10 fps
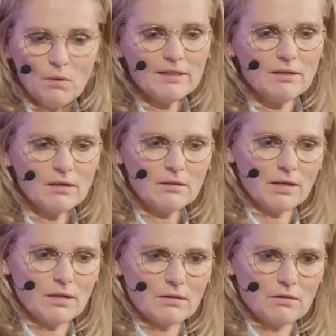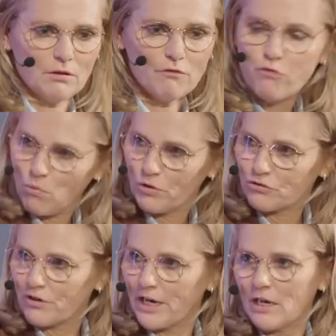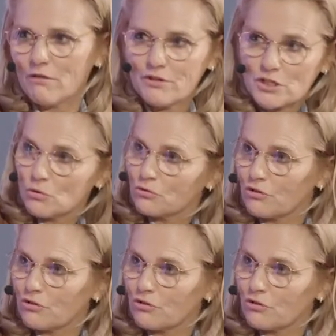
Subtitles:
well, I think like a football training, a physical